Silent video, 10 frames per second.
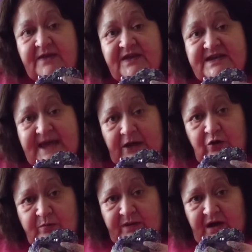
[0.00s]
the
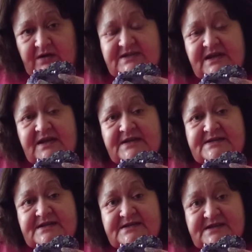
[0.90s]
yellow part
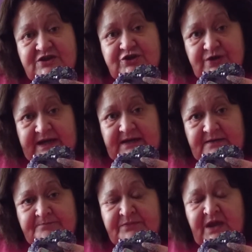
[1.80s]
is citrine,
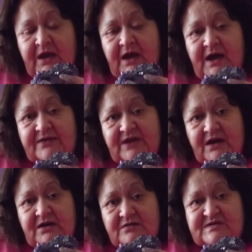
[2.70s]
and
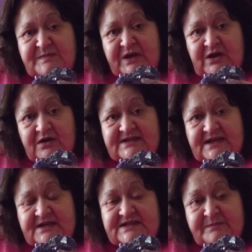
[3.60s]
that comes because
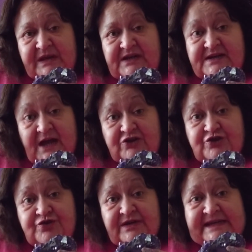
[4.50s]
it's been
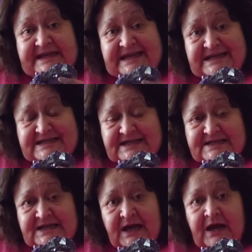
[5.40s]
naturally heated
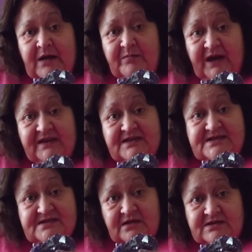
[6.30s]
by the
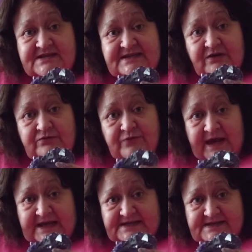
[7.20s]
sun's
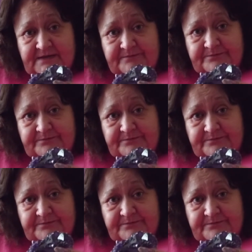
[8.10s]
rays.